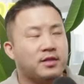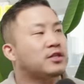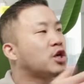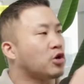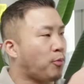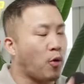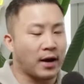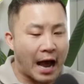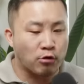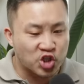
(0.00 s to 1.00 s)
to your
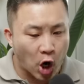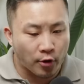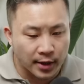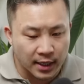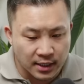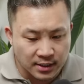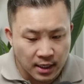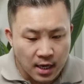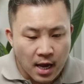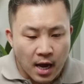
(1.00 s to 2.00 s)
point, how jarring it is.
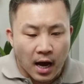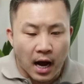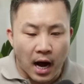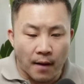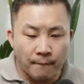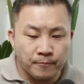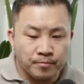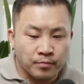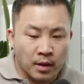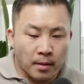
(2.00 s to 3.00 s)

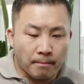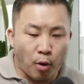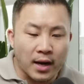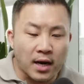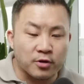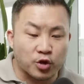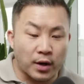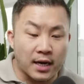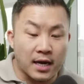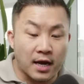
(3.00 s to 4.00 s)
Um, point number
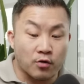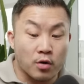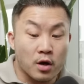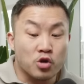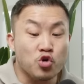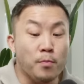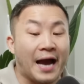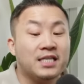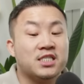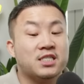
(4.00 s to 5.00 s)
three, Andrew, you
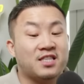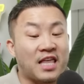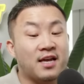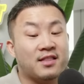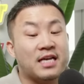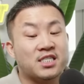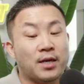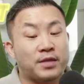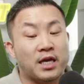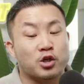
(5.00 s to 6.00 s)
might think that
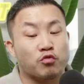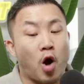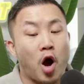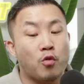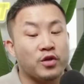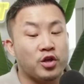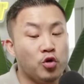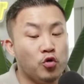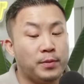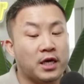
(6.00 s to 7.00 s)
something is wrong with
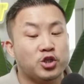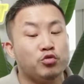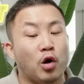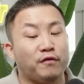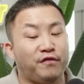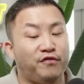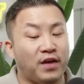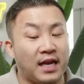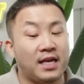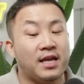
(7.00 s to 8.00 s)
you because you don't
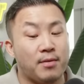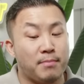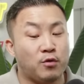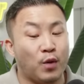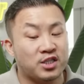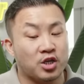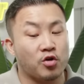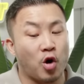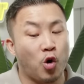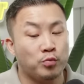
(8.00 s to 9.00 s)
fit in in the Midwest in
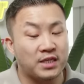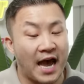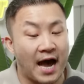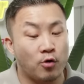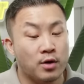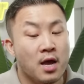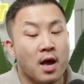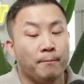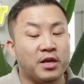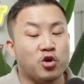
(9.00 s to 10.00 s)
your hometown,
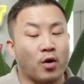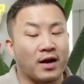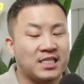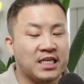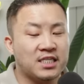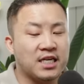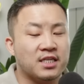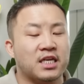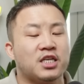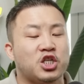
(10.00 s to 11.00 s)
but your
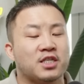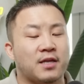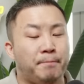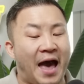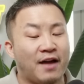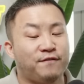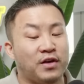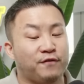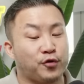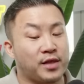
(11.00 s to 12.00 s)
existence is just a bad
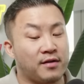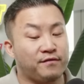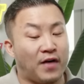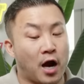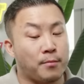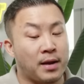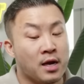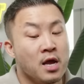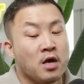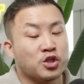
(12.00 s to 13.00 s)
fit for the
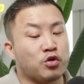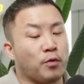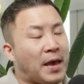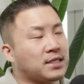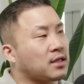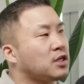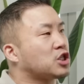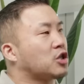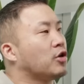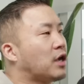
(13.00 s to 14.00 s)
environment. So you're basically
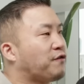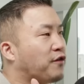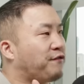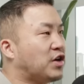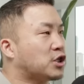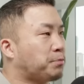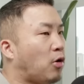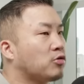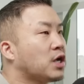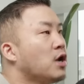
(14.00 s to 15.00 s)
just looking for fish
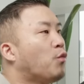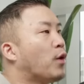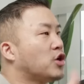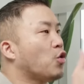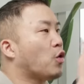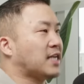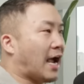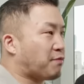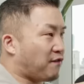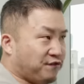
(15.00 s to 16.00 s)
bowls where your
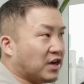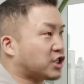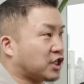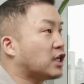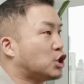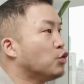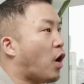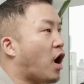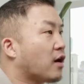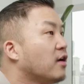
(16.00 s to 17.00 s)
type of fish that you
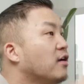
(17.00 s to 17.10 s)
are